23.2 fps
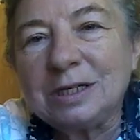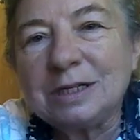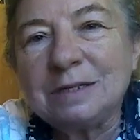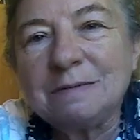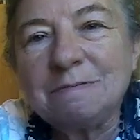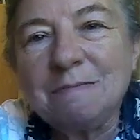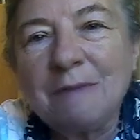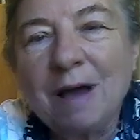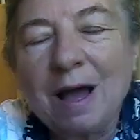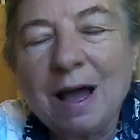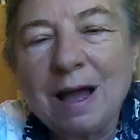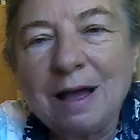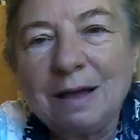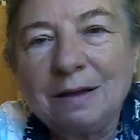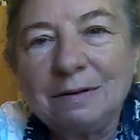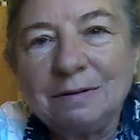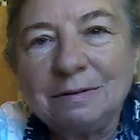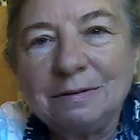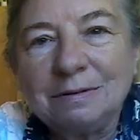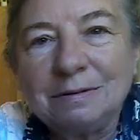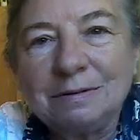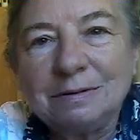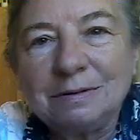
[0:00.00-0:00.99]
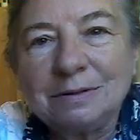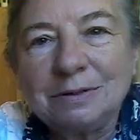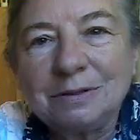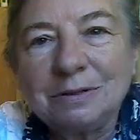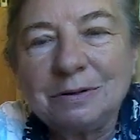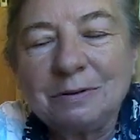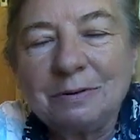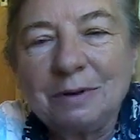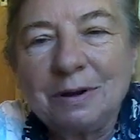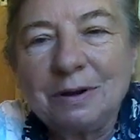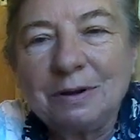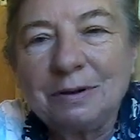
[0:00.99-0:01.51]
a smile
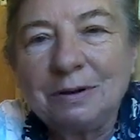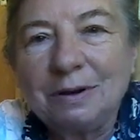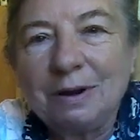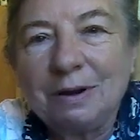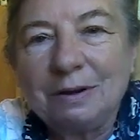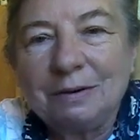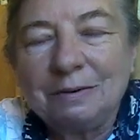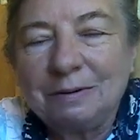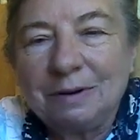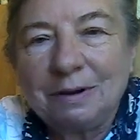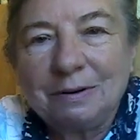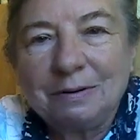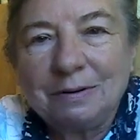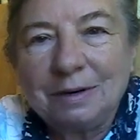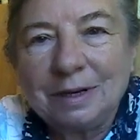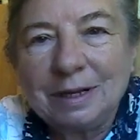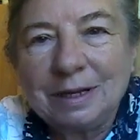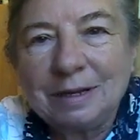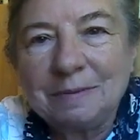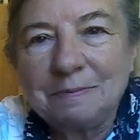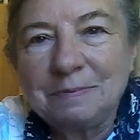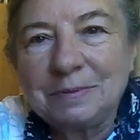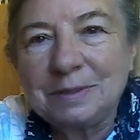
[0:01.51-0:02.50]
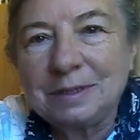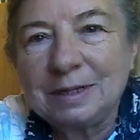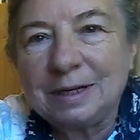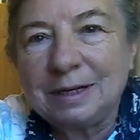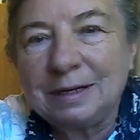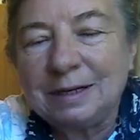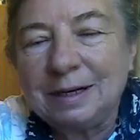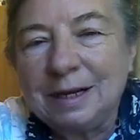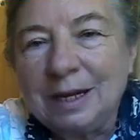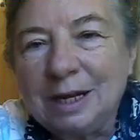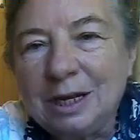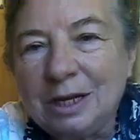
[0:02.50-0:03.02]
to our lips
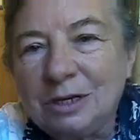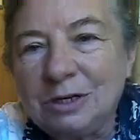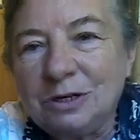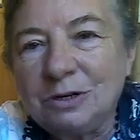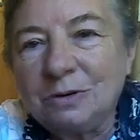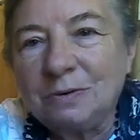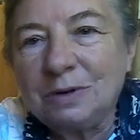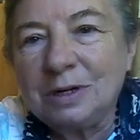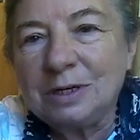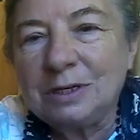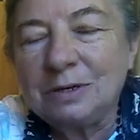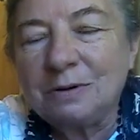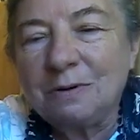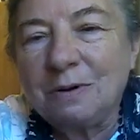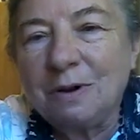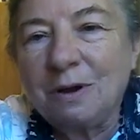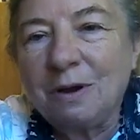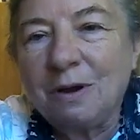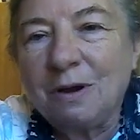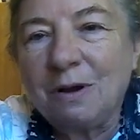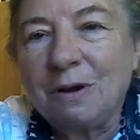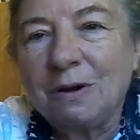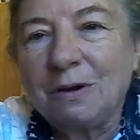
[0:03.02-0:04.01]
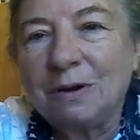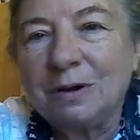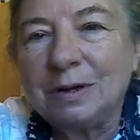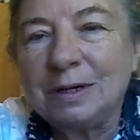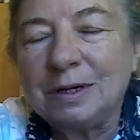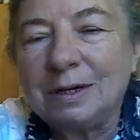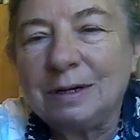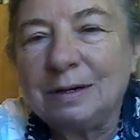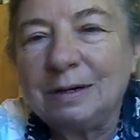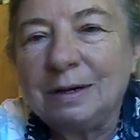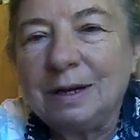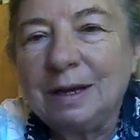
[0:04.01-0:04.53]
and joy to our
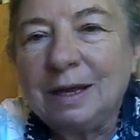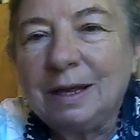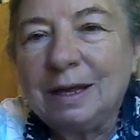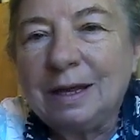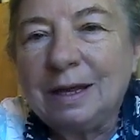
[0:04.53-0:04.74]
heart and